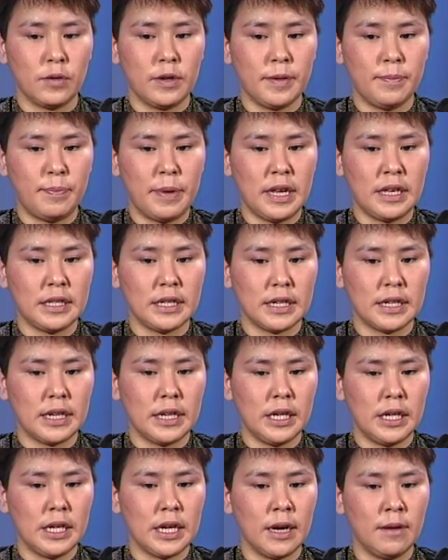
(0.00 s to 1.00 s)
it
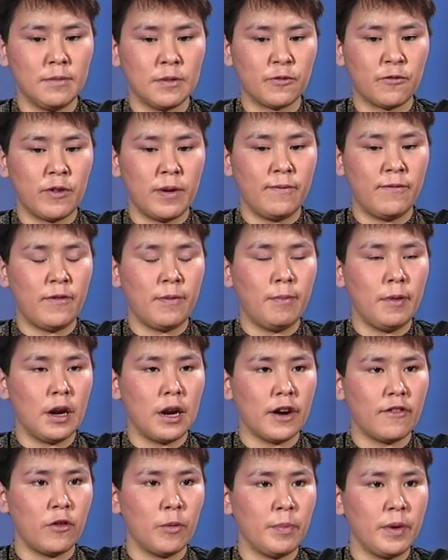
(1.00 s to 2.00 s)
basically comes from
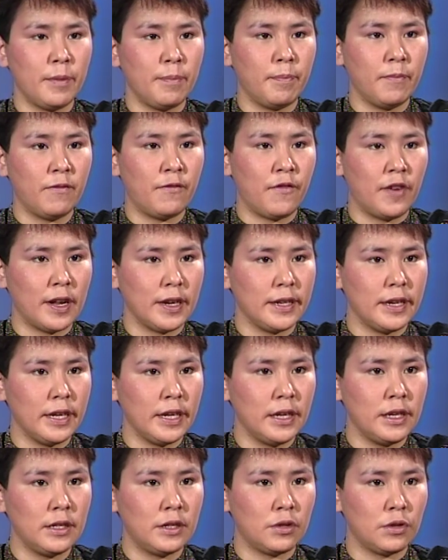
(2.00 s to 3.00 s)
government
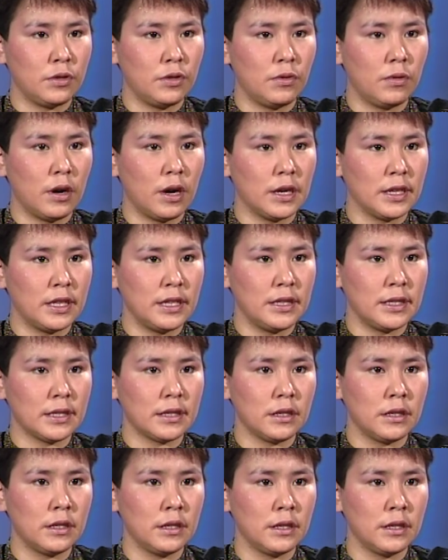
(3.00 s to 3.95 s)
funding to do all this?